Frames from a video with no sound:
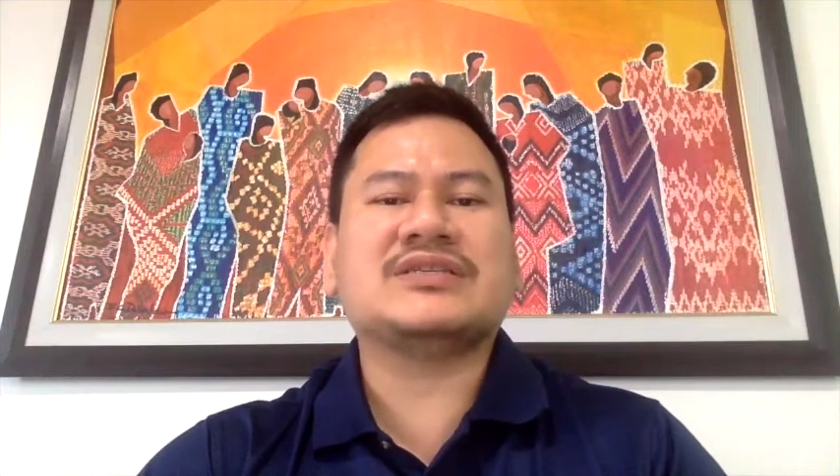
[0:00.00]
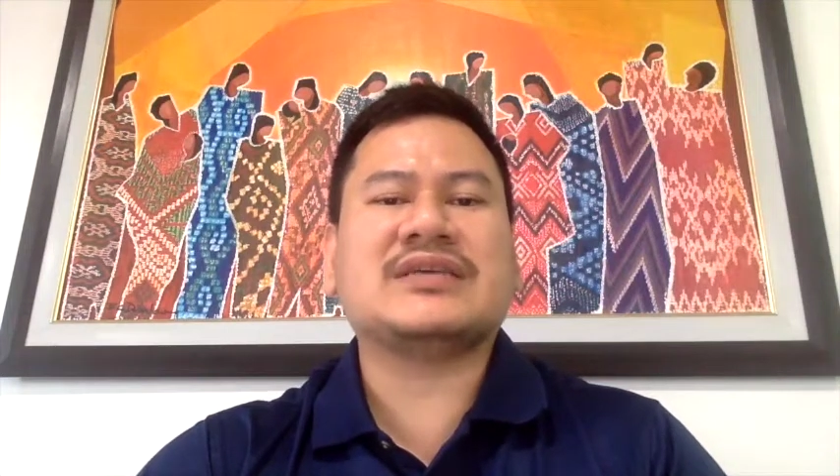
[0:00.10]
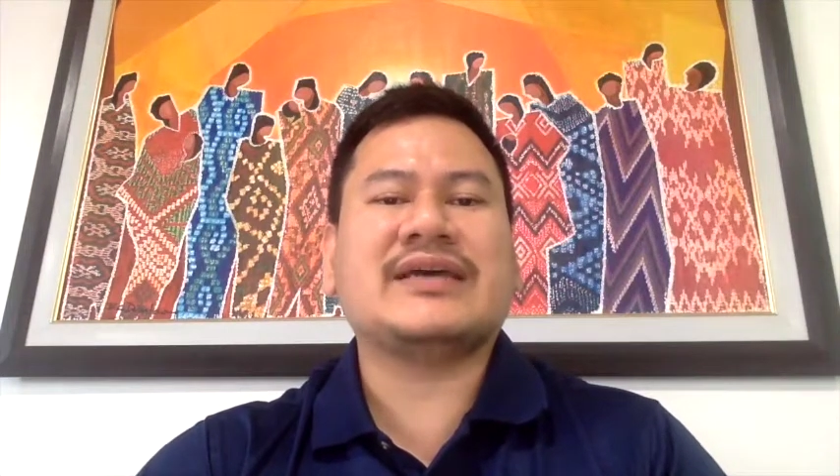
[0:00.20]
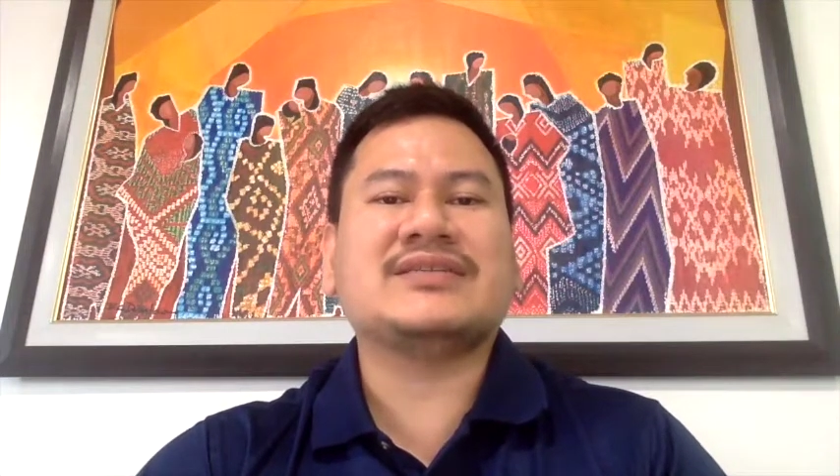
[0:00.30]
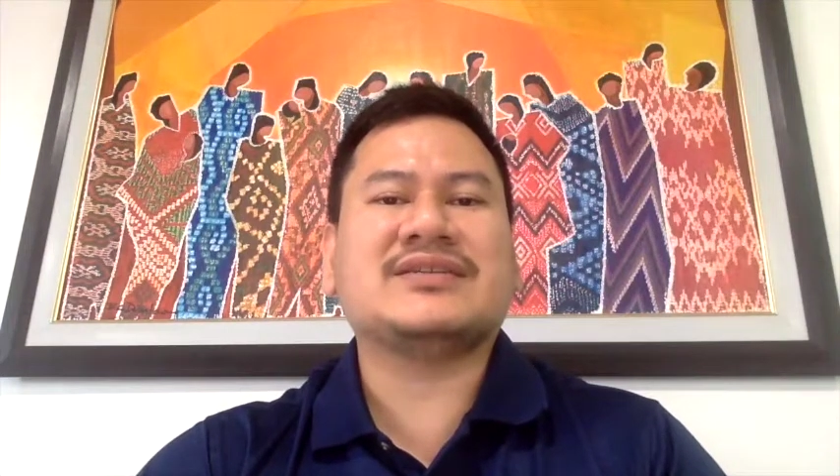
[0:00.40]

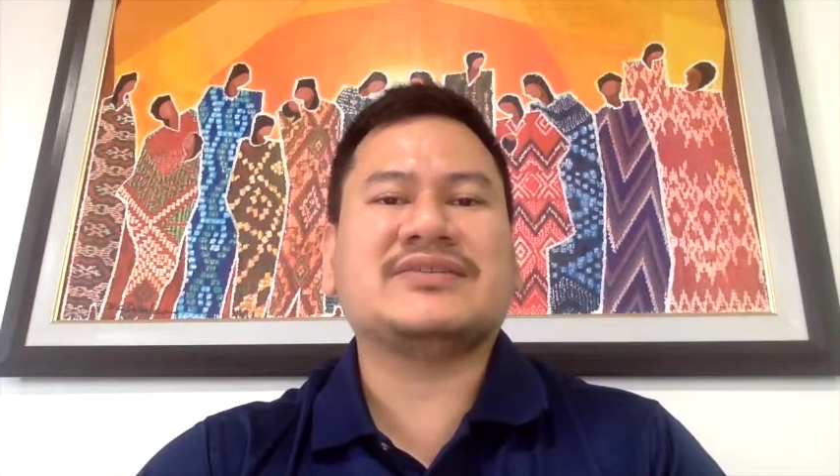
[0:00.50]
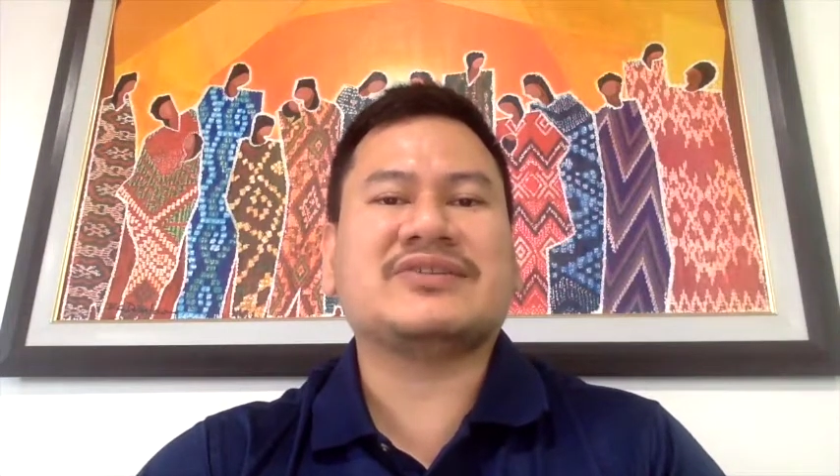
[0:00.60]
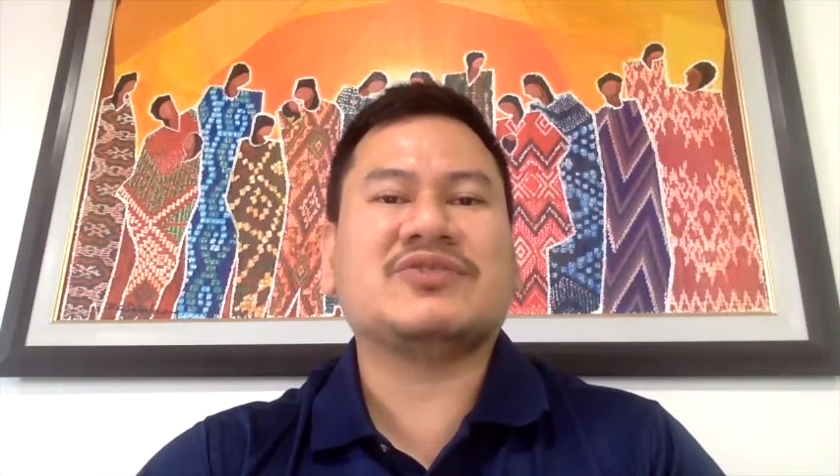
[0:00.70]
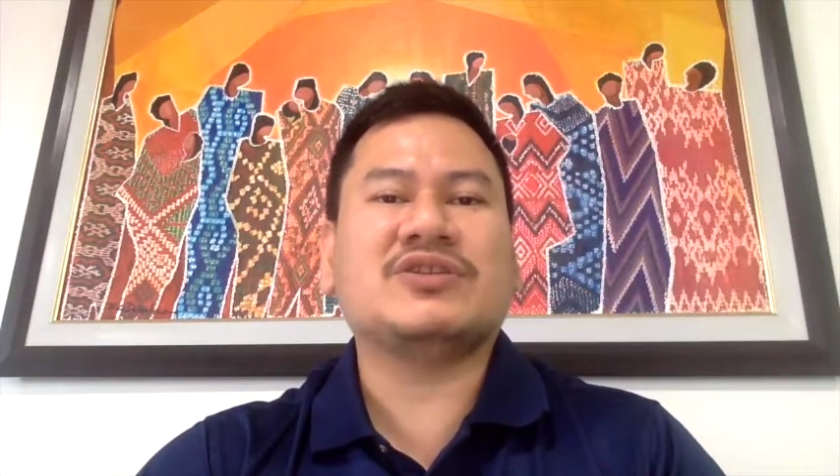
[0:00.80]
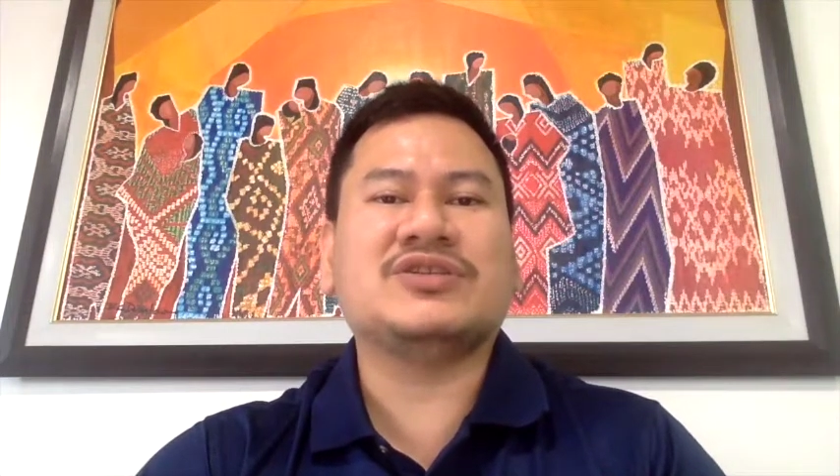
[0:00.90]
Science and
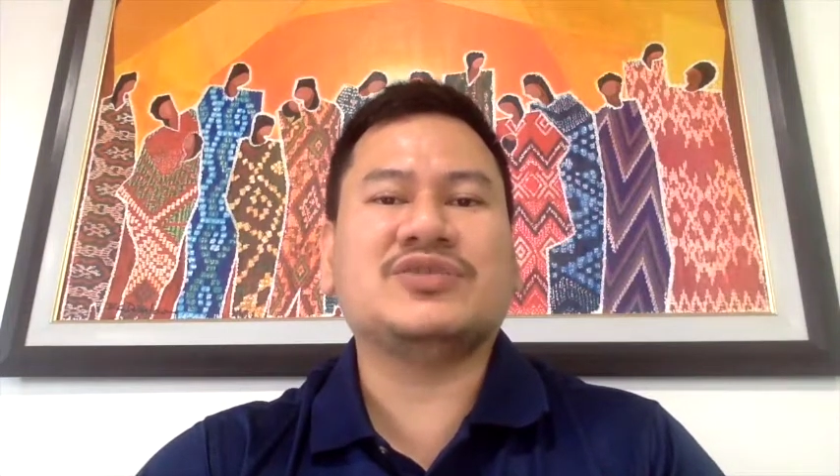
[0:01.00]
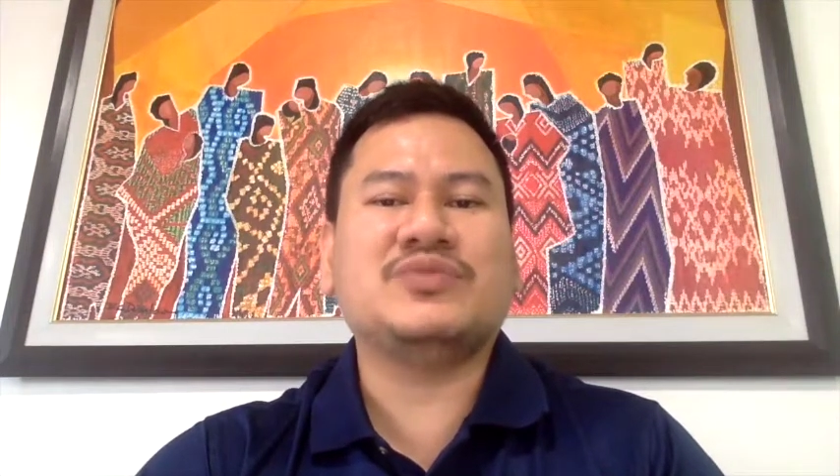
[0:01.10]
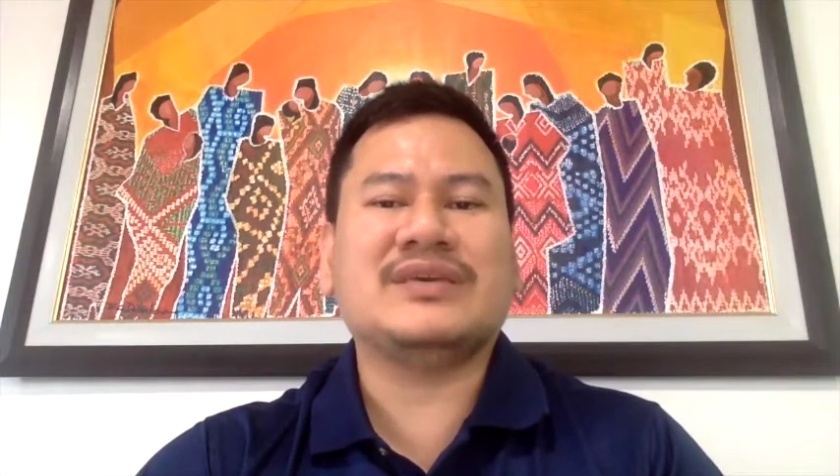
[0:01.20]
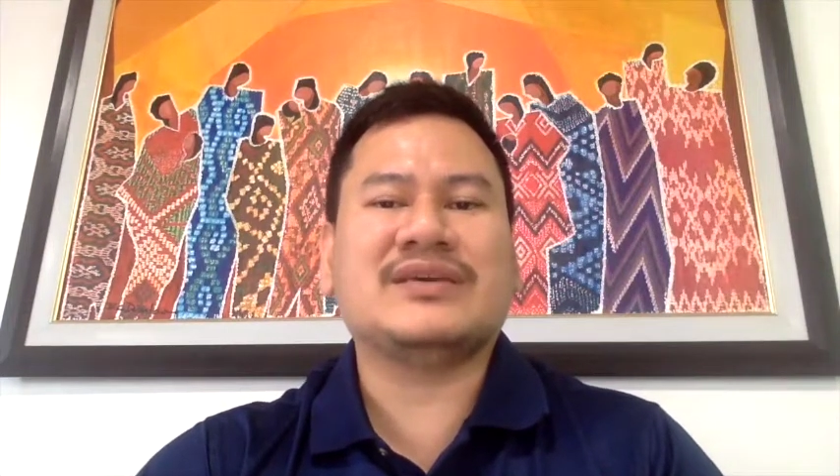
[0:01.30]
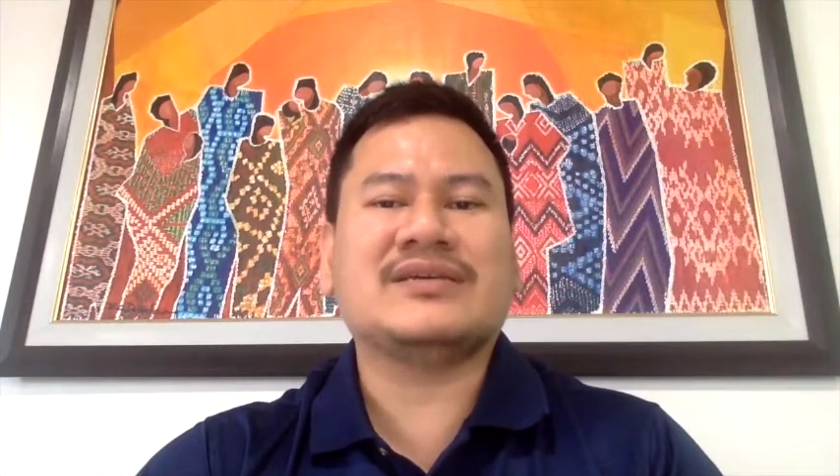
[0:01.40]
Technology
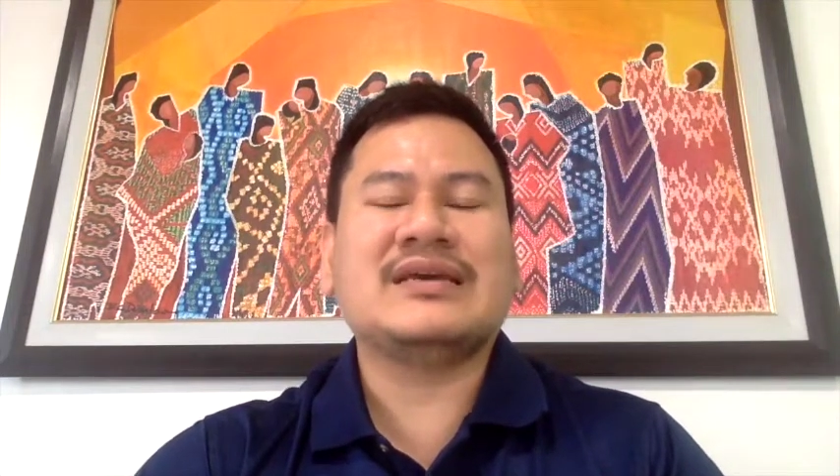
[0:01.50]
Week.